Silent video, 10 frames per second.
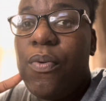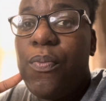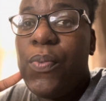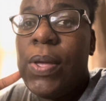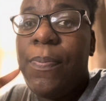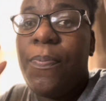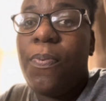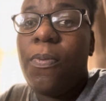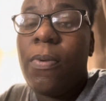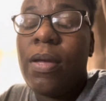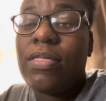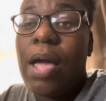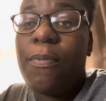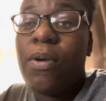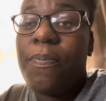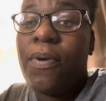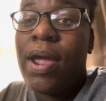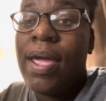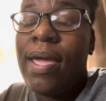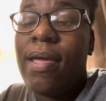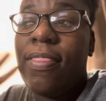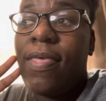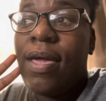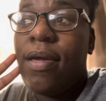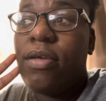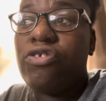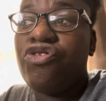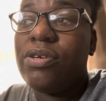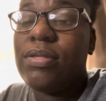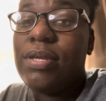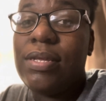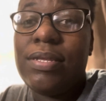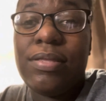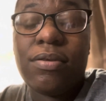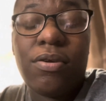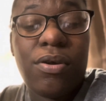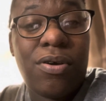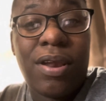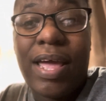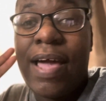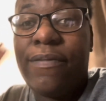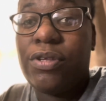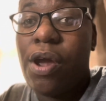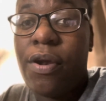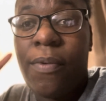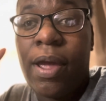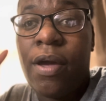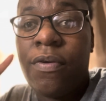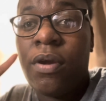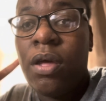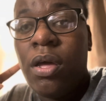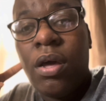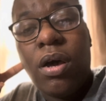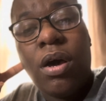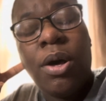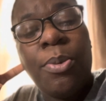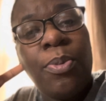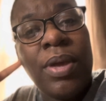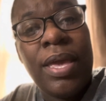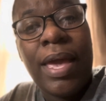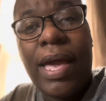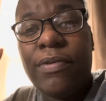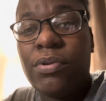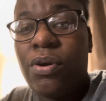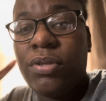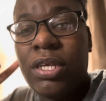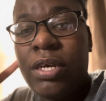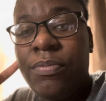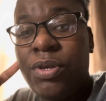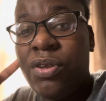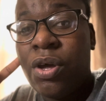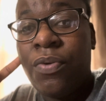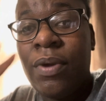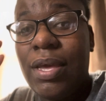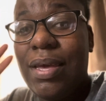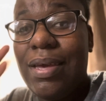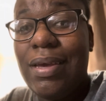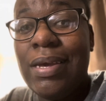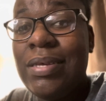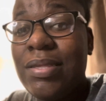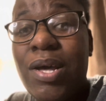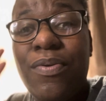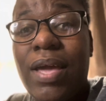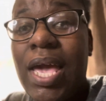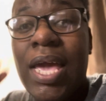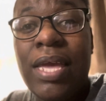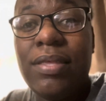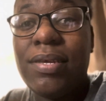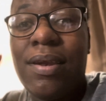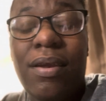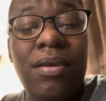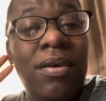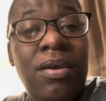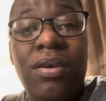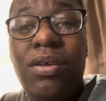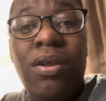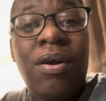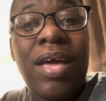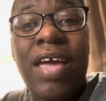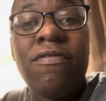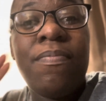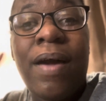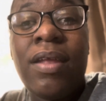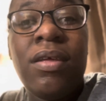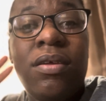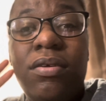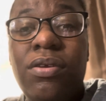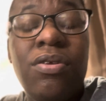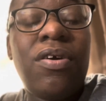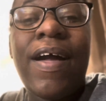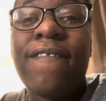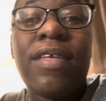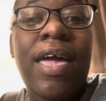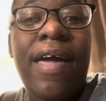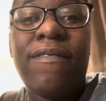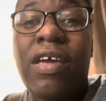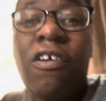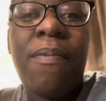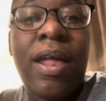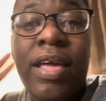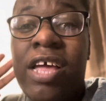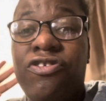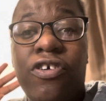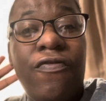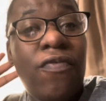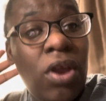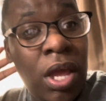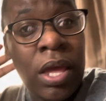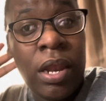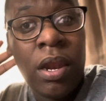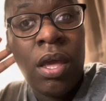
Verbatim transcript: we we're, we're praying that Tristian is gonna have a turnaround um, we have told him, you know, it's okay to, you know, everybody, you don't have to have everybody as your friend,